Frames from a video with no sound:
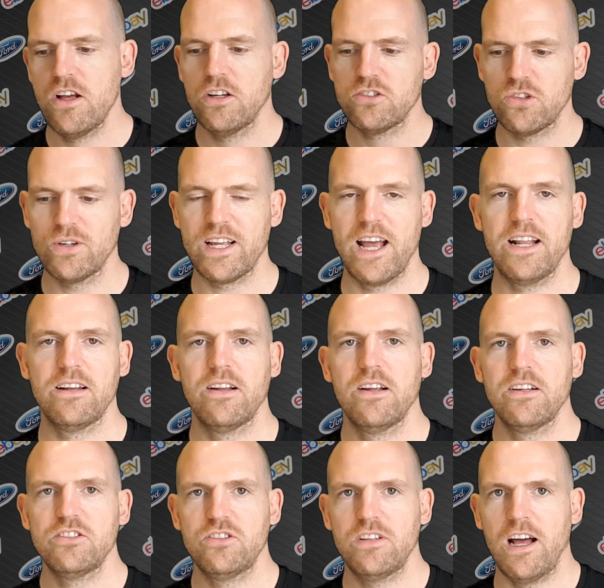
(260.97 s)
So again,
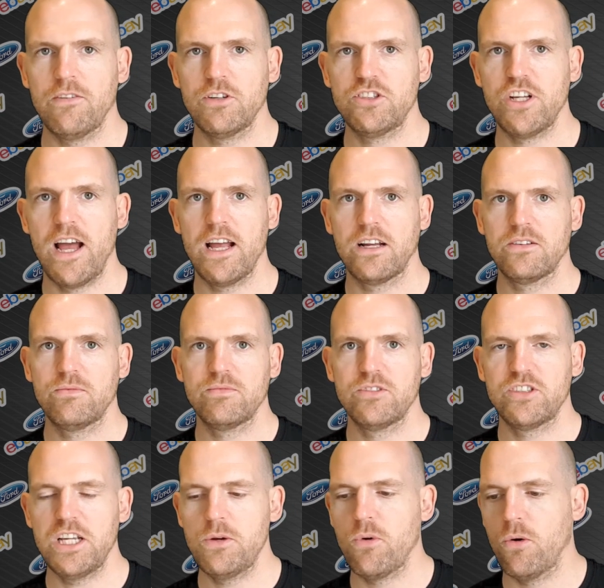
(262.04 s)
have a check,
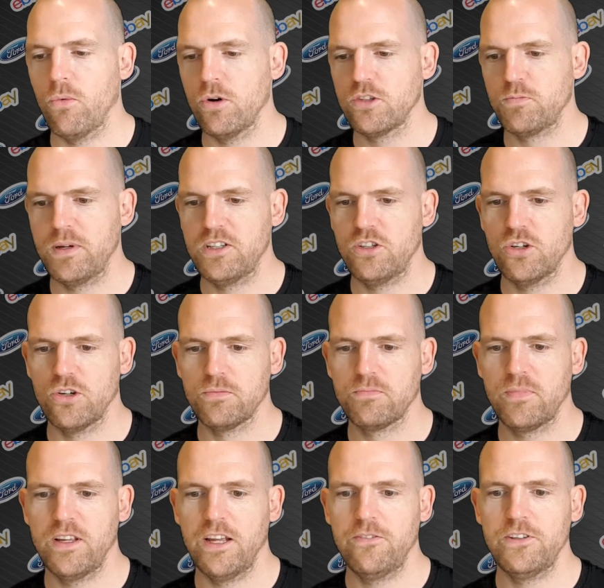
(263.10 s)
see what work's been
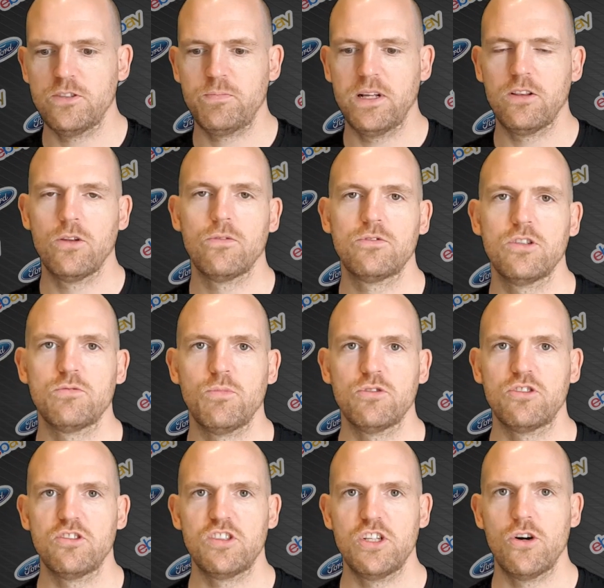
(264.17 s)
done. If it's been loved as
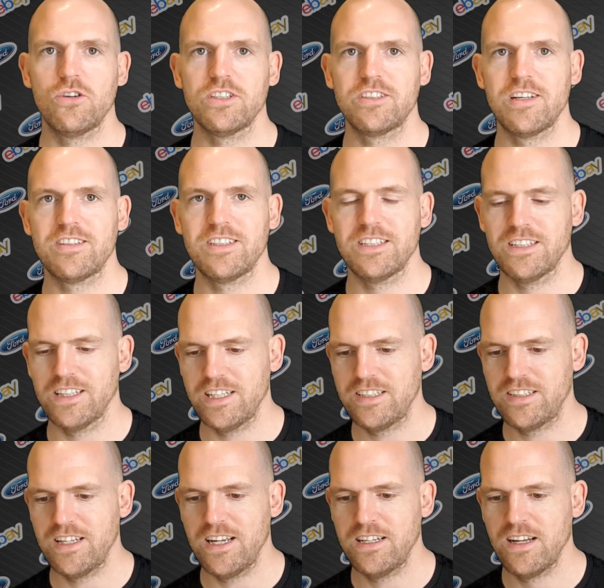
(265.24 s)
much as the owner says in the
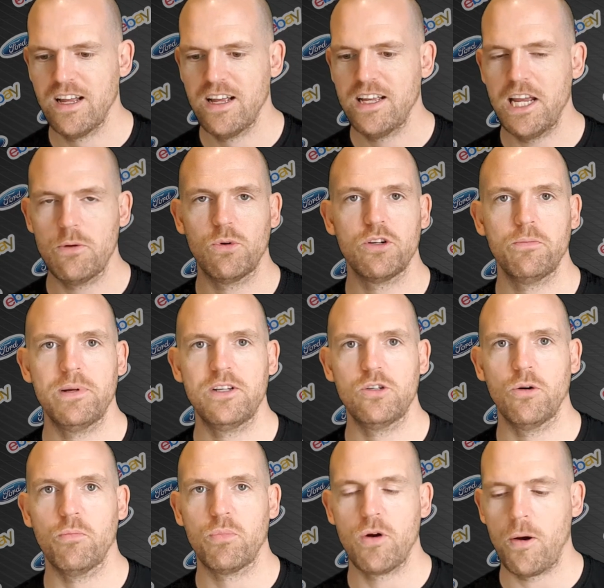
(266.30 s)
listing, it would have been
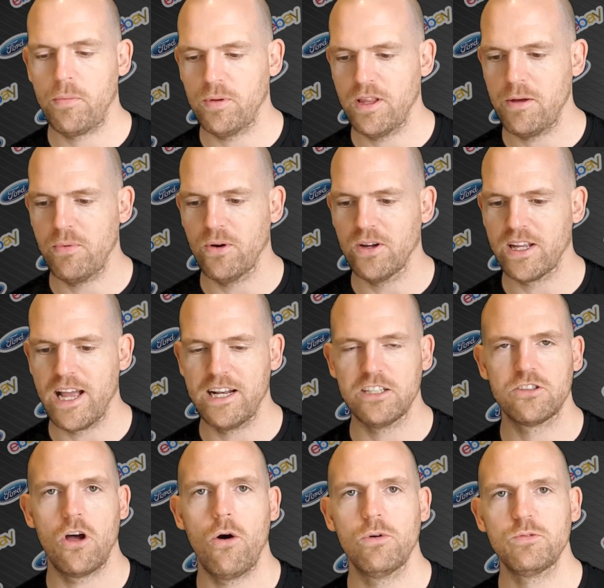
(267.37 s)
done properly. But again,
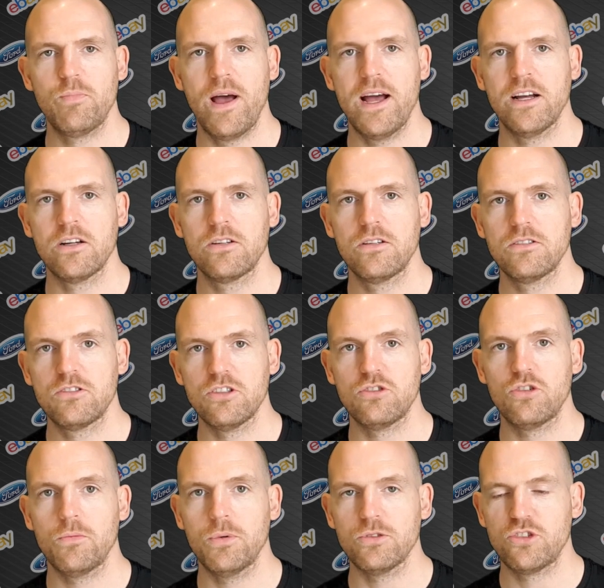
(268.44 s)
it's always better to
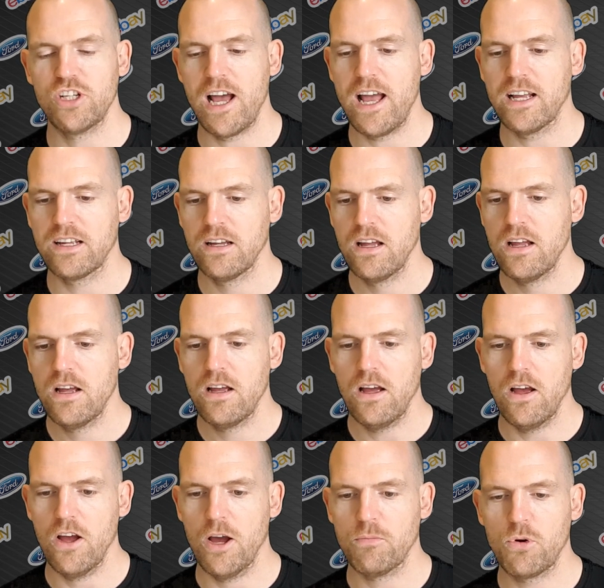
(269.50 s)
double check.
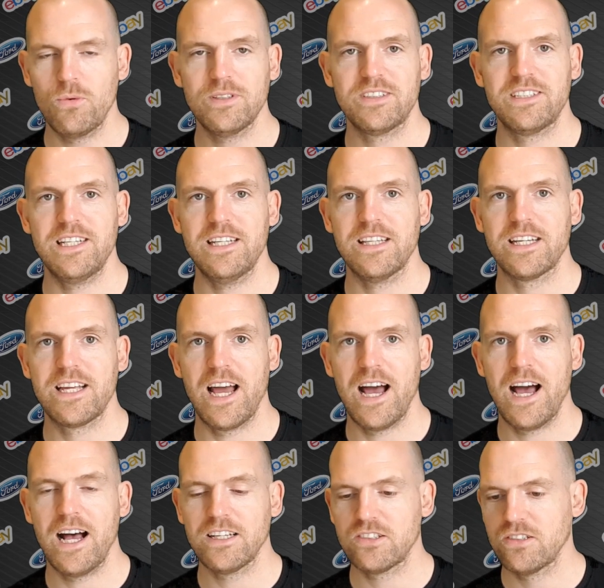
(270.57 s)
Go and see the
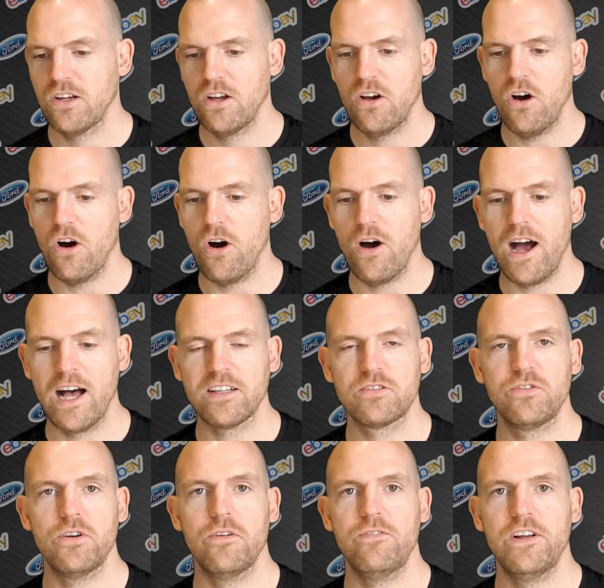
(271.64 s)
cars or ask
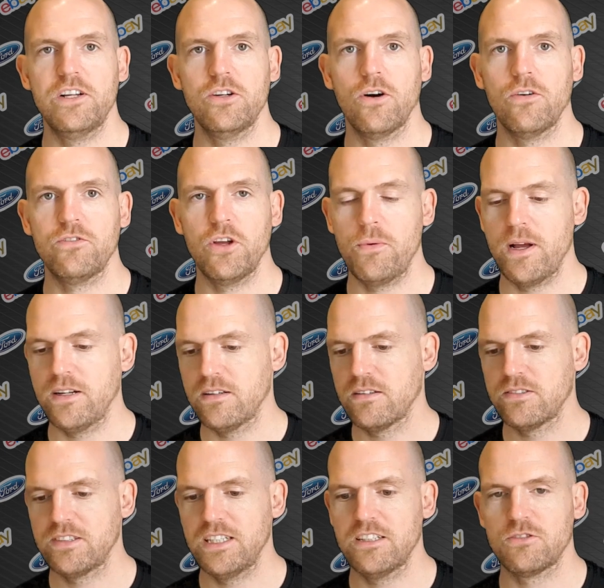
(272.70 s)
for a video viewing,
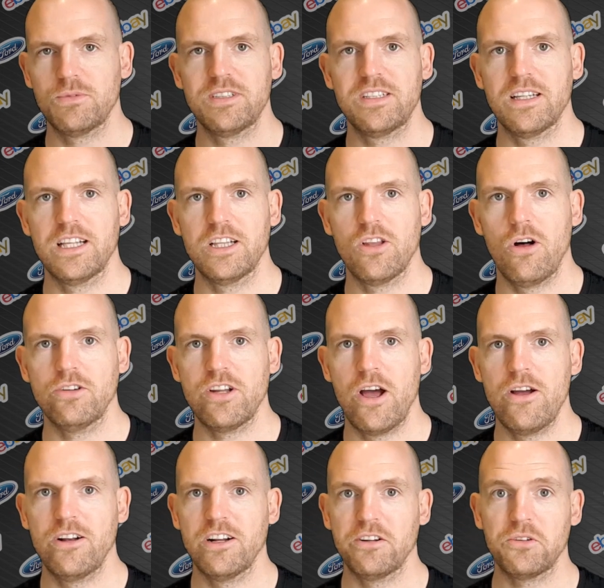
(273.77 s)
seeing as we're still in
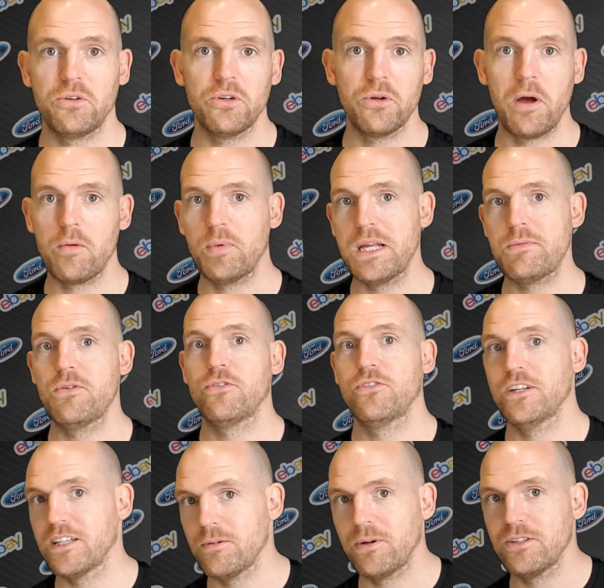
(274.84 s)
lockdown and I don't know how people
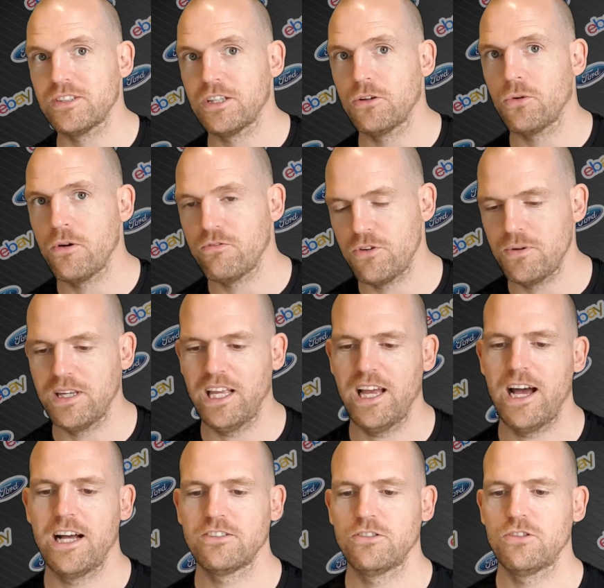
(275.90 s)
feel about still going viewing
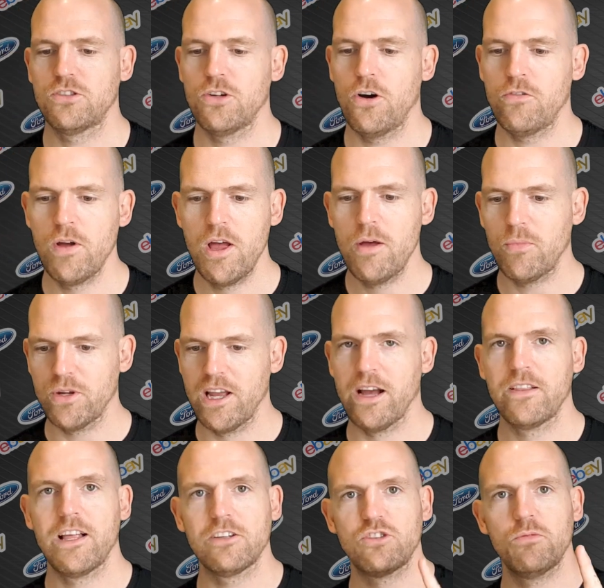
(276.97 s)
cars and stuff. But yeah,
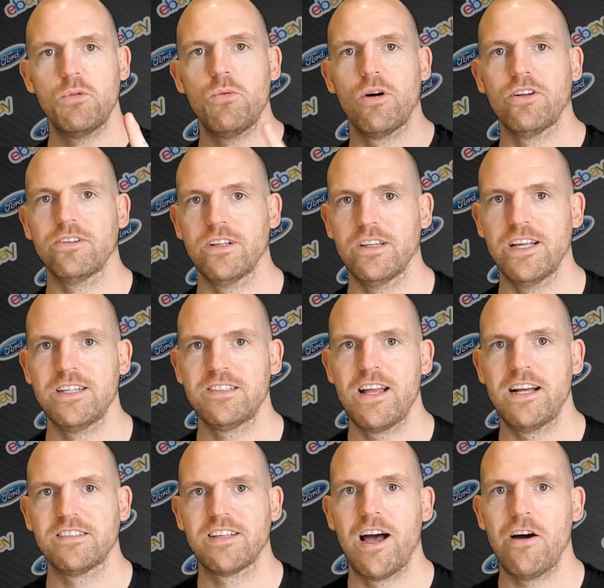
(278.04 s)
that's number one on the list,
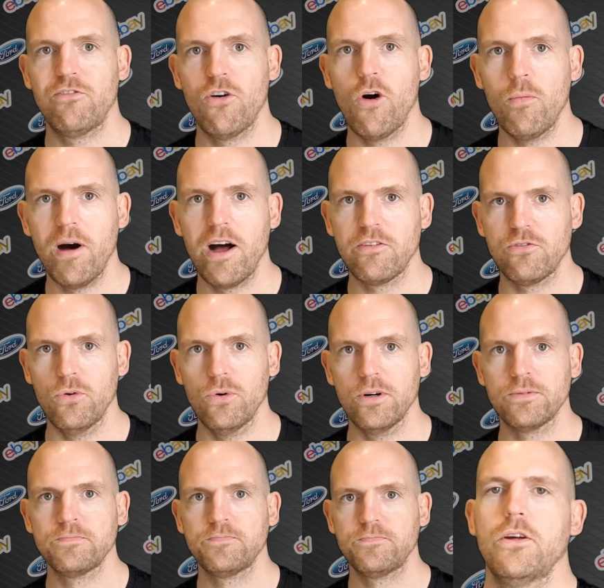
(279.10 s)
XR4x4.